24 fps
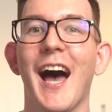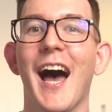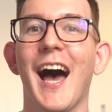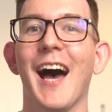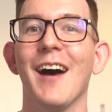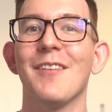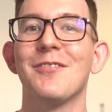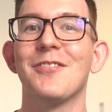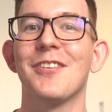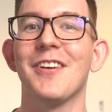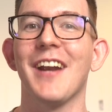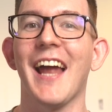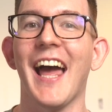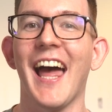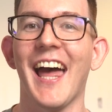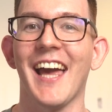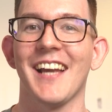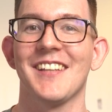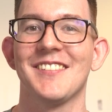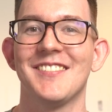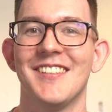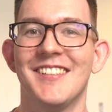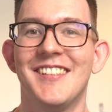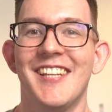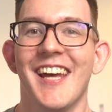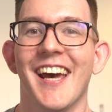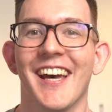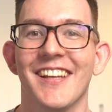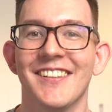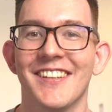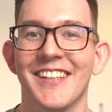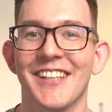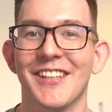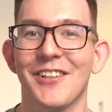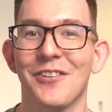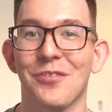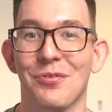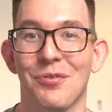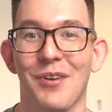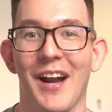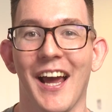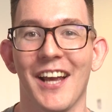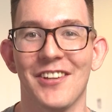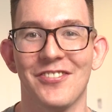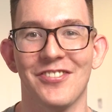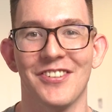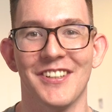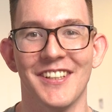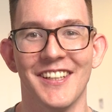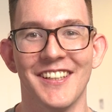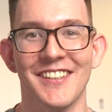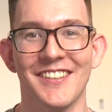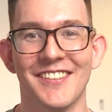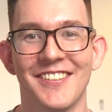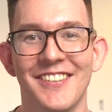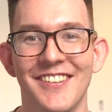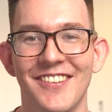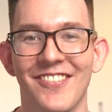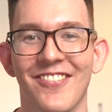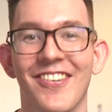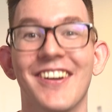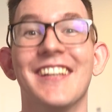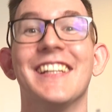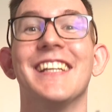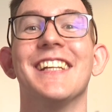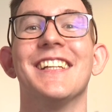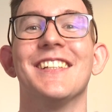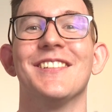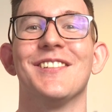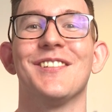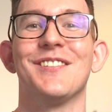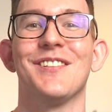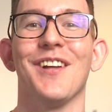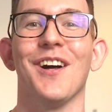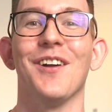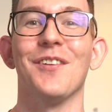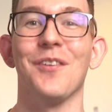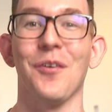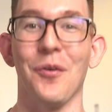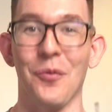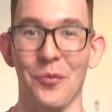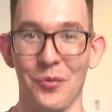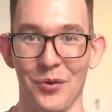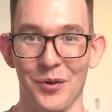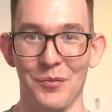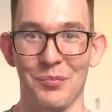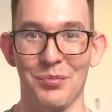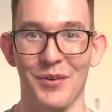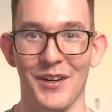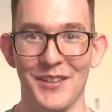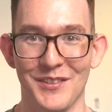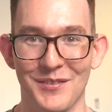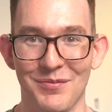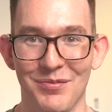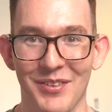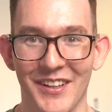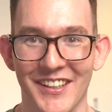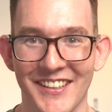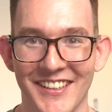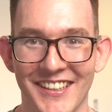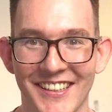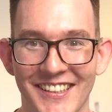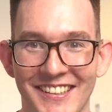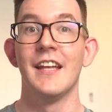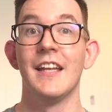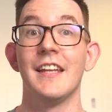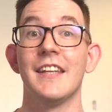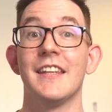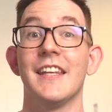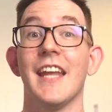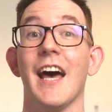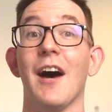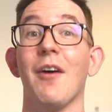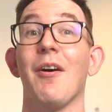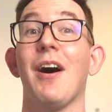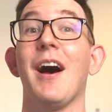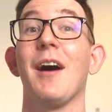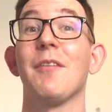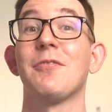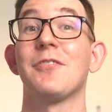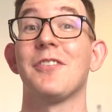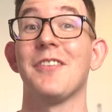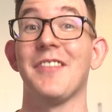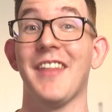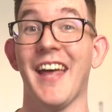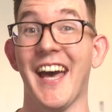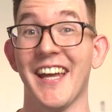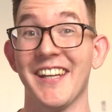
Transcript: after accidentally crashing it when he installed a WordPress plugin. Now, after that